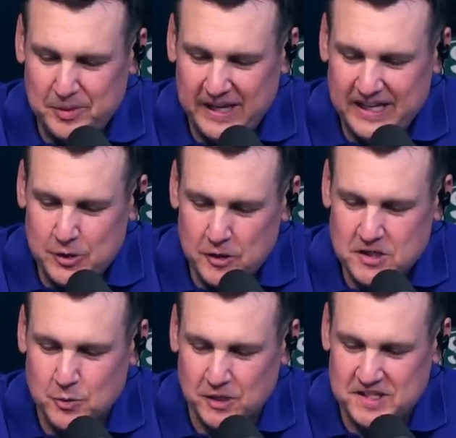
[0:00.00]
Blade
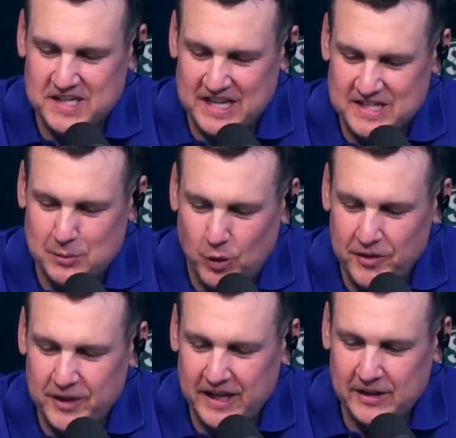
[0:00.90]
Noisewood says the
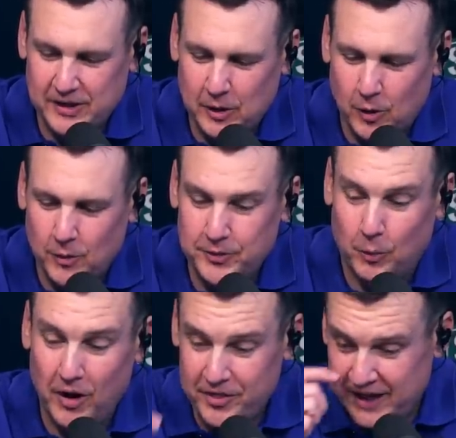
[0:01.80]
one
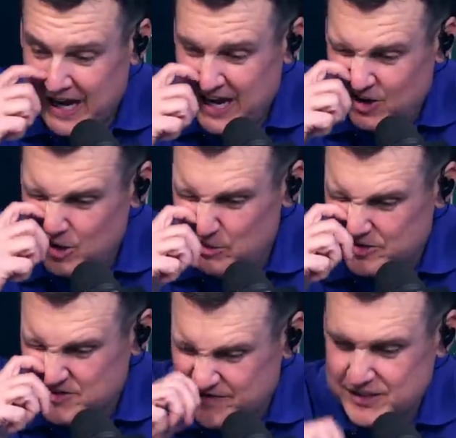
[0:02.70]
thing I agree
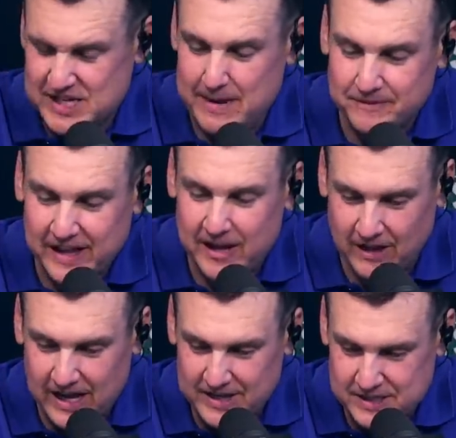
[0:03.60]
with Sam
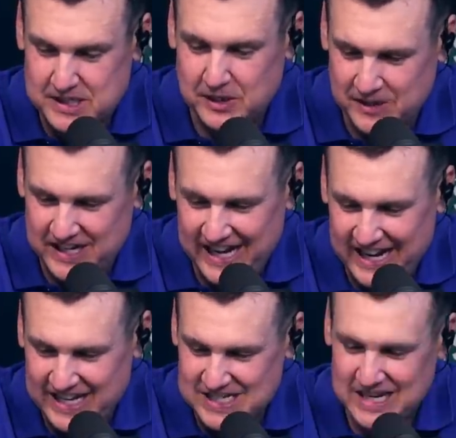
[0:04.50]
Flannel on is Killian
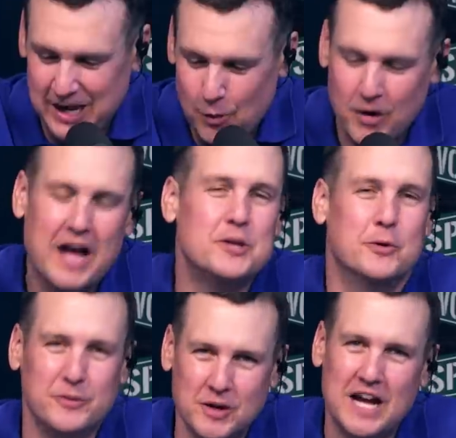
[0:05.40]
Hayes. We're not
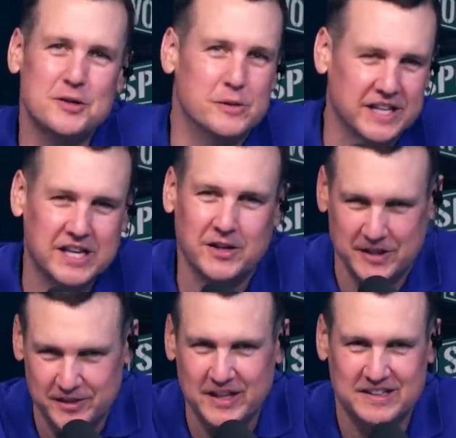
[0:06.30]
doing the
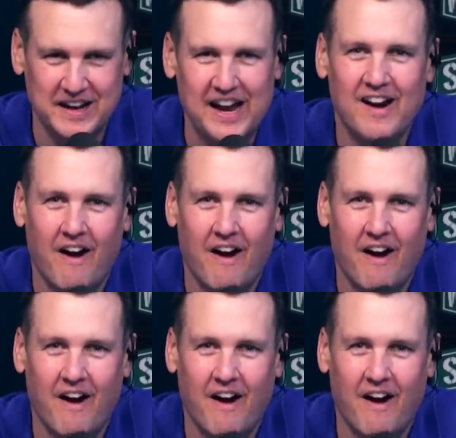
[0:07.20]
Killian thing today.